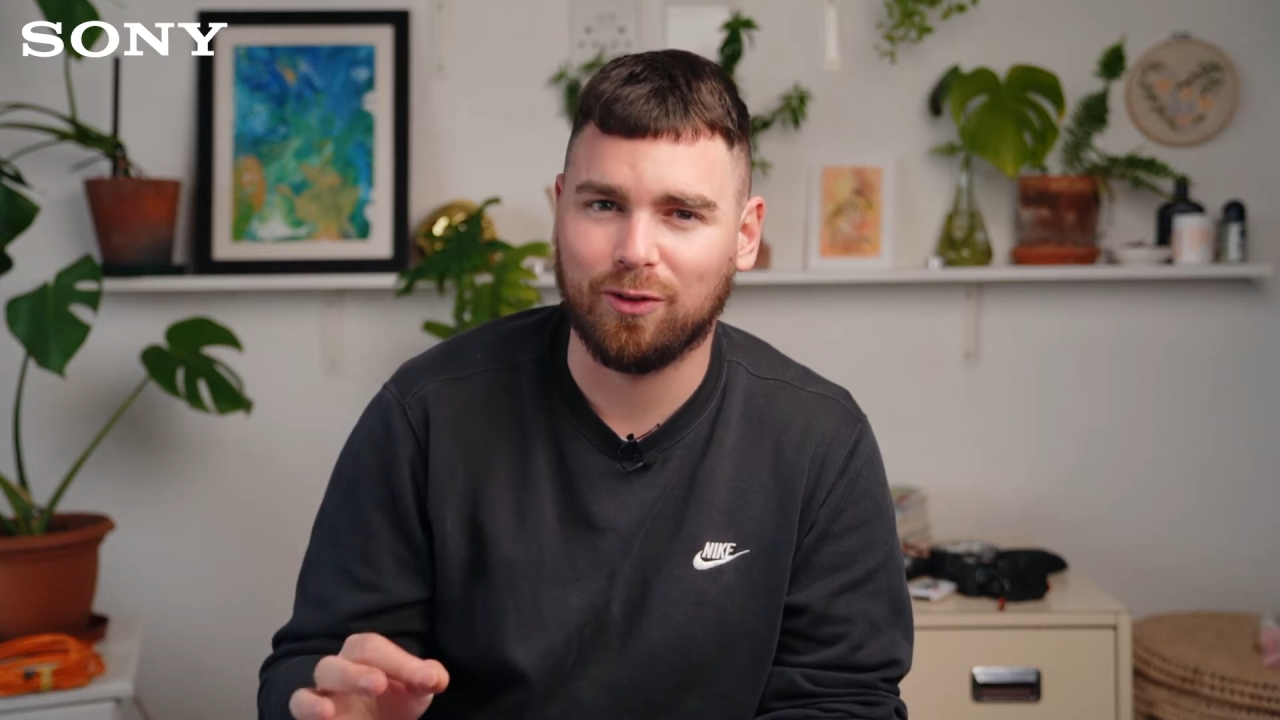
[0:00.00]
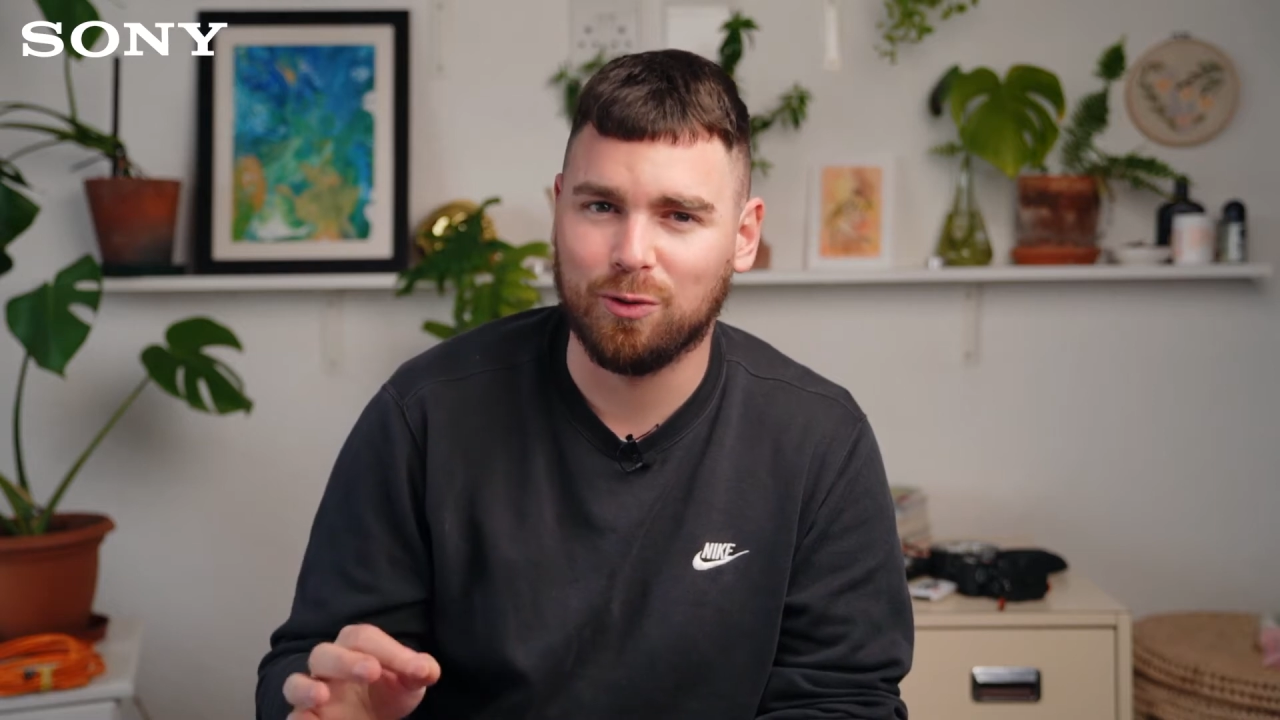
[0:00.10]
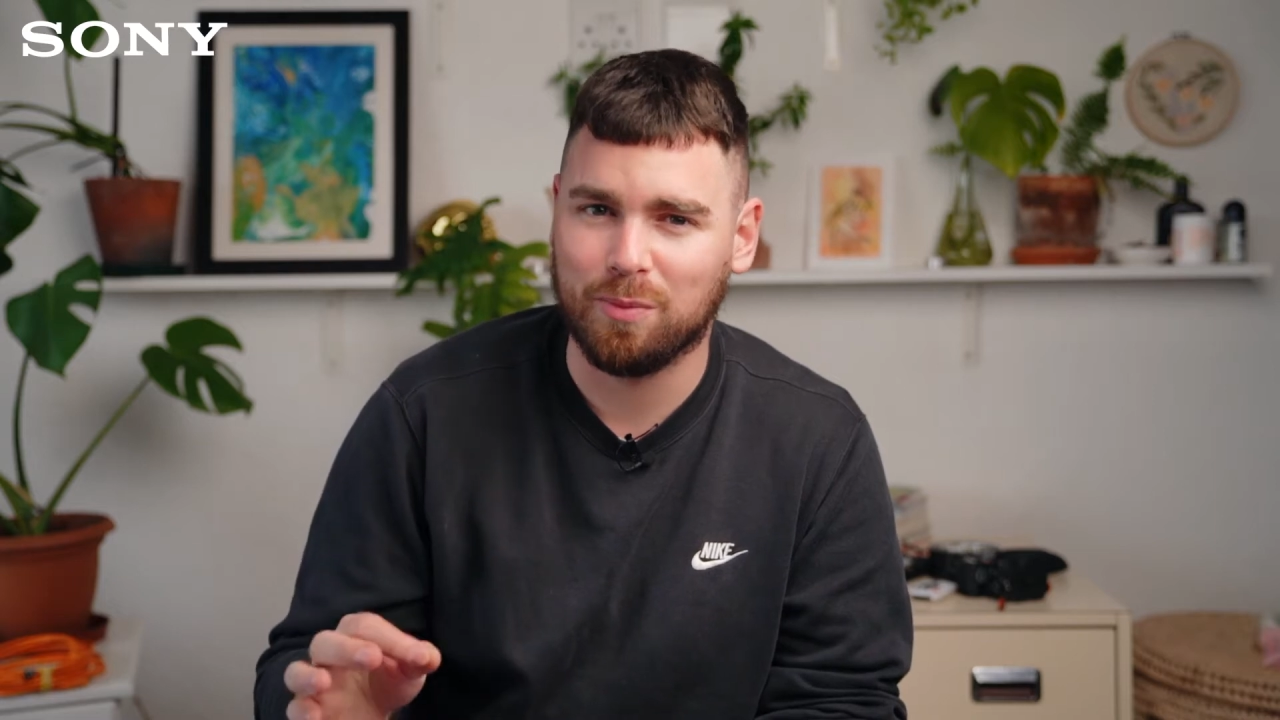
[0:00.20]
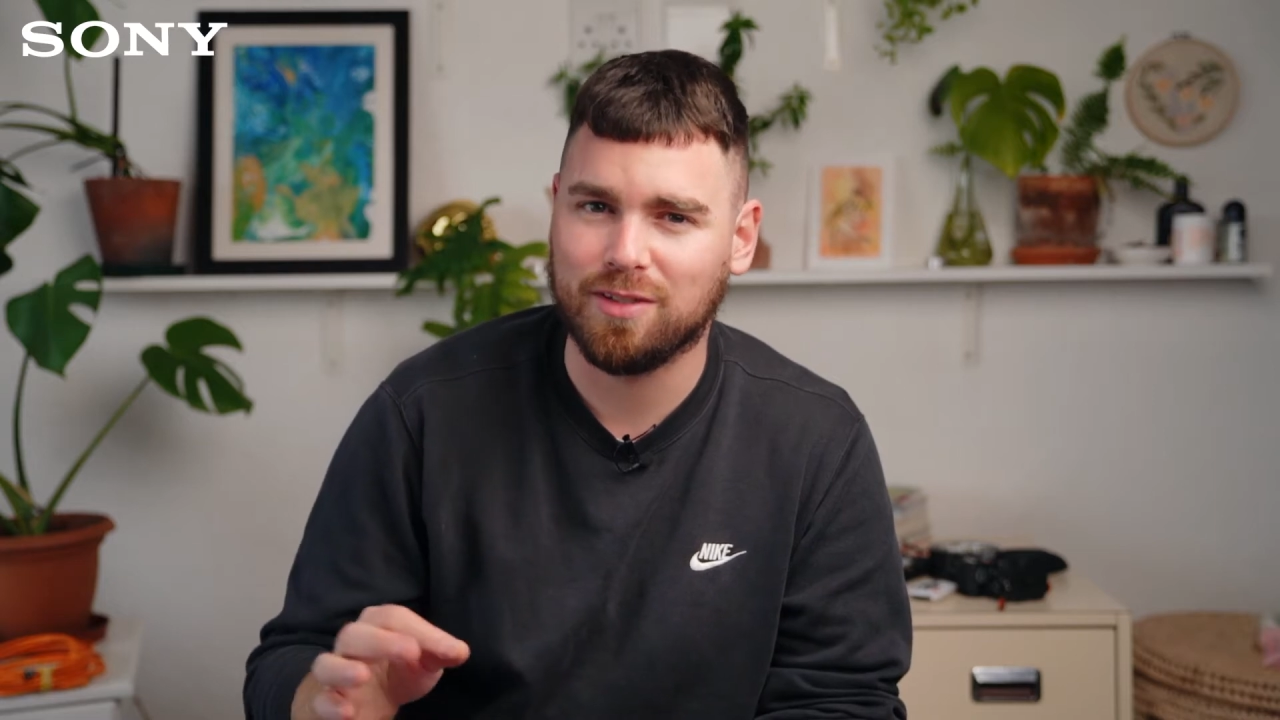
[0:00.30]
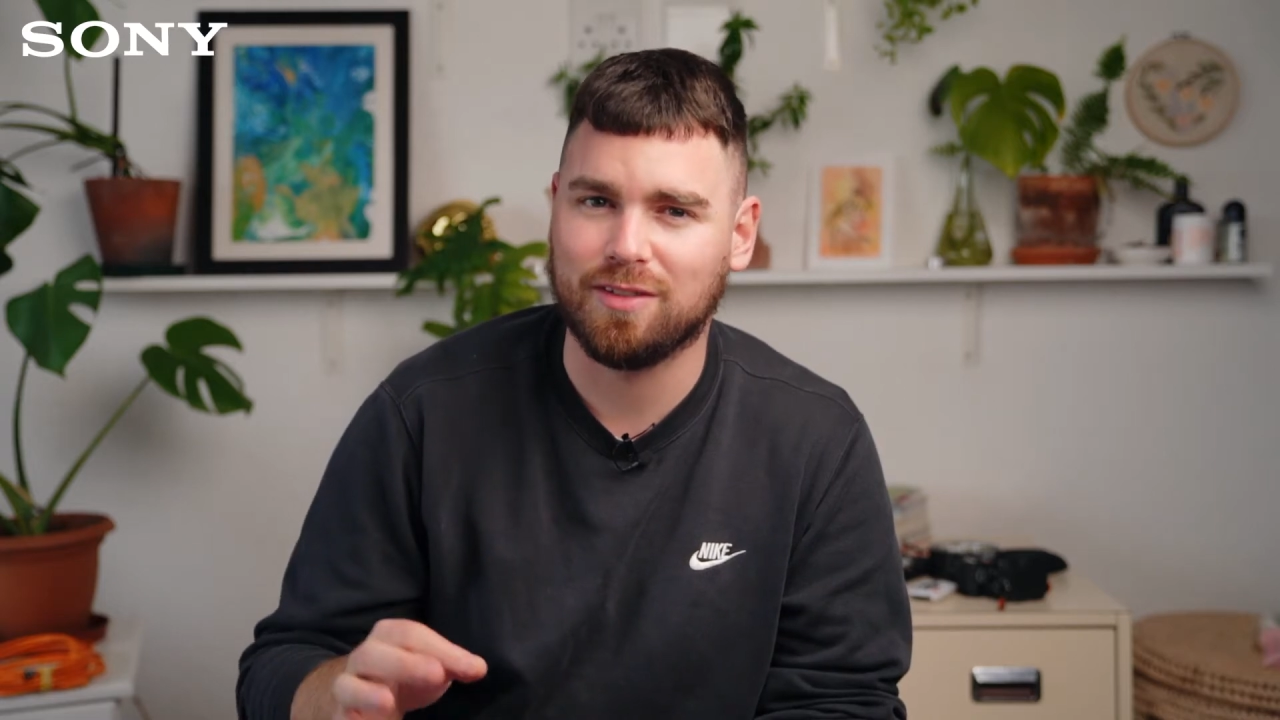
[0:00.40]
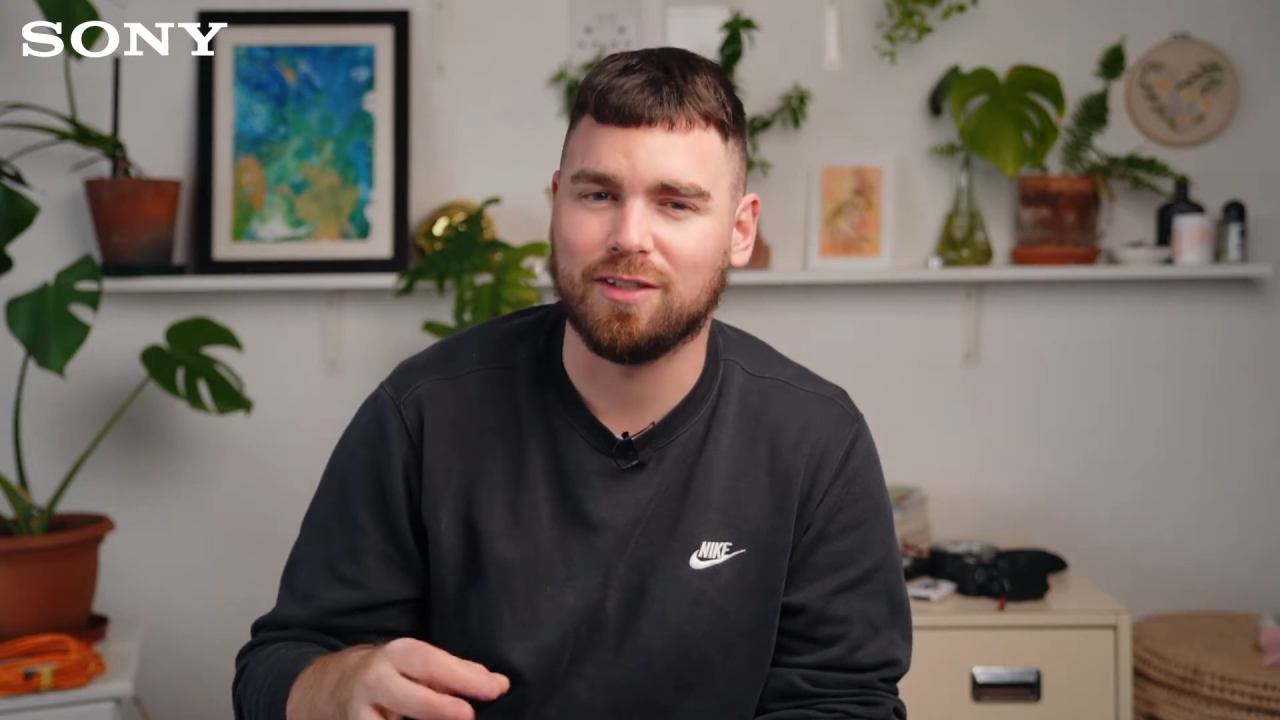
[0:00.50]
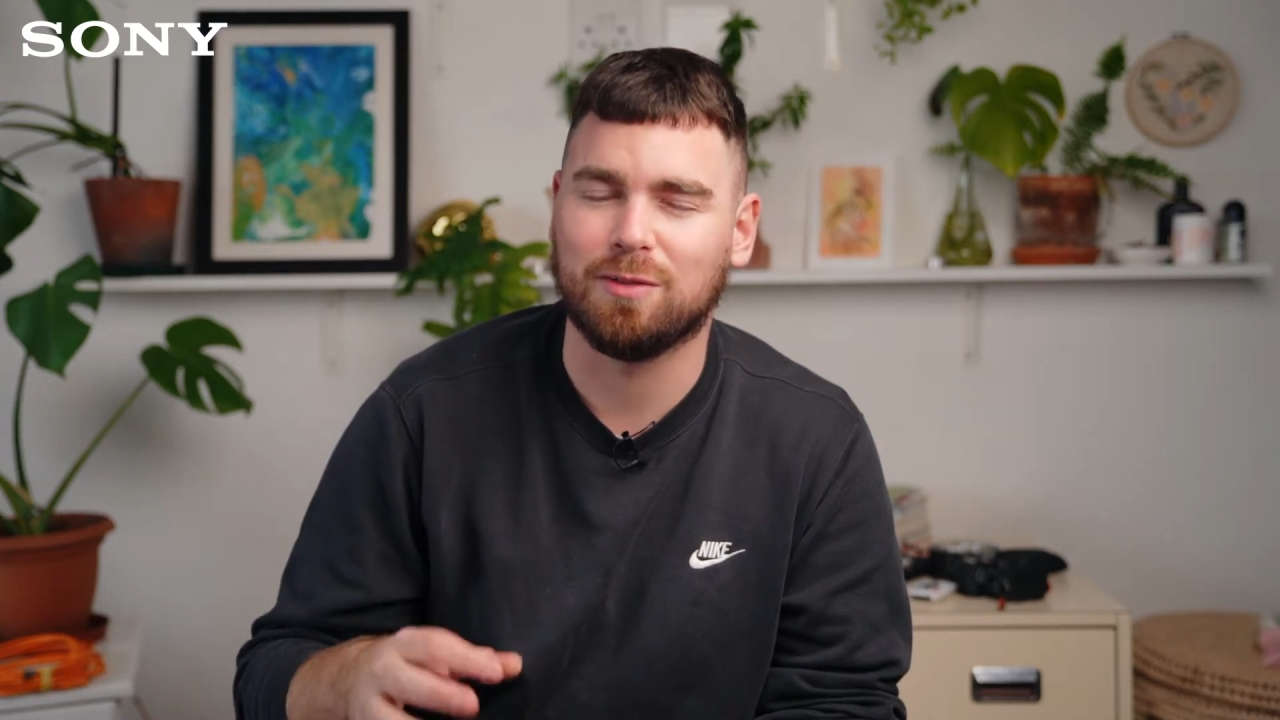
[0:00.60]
on your businesses,